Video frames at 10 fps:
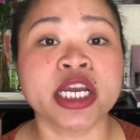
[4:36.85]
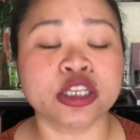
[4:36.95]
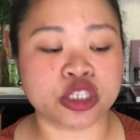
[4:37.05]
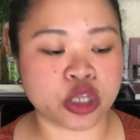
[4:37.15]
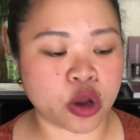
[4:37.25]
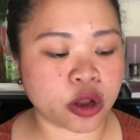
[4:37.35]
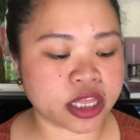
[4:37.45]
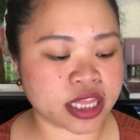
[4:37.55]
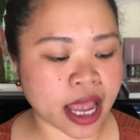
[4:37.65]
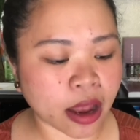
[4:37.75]
So
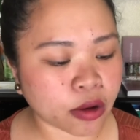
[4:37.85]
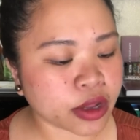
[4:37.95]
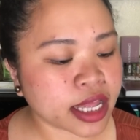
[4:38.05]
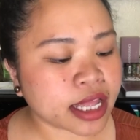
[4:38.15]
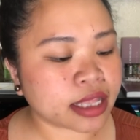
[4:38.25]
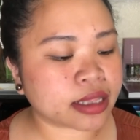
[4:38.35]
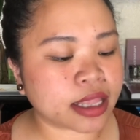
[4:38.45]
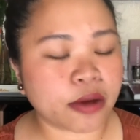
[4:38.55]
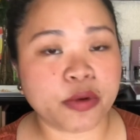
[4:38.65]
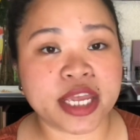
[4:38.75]
now
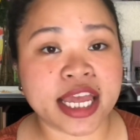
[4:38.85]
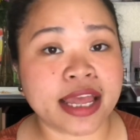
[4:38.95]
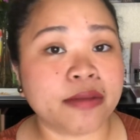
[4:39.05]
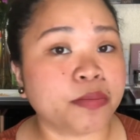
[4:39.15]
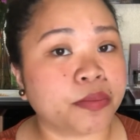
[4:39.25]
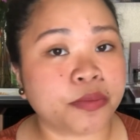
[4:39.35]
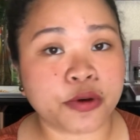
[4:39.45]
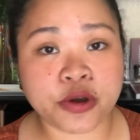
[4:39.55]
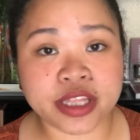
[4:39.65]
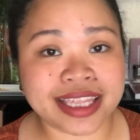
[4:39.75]
we can
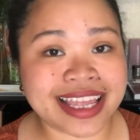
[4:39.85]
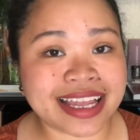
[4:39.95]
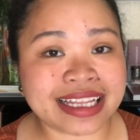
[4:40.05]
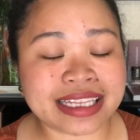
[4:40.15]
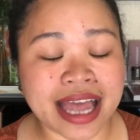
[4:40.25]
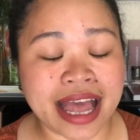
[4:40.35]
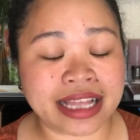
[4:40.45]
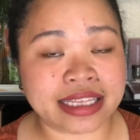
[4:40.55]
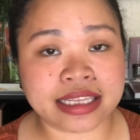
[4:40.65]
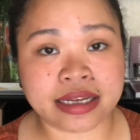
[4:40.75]
put this
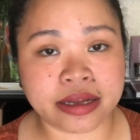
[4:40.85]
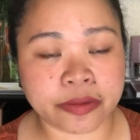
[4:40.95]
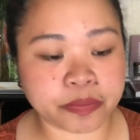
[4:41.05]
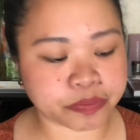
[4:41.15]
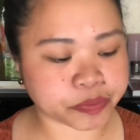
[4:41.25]
as a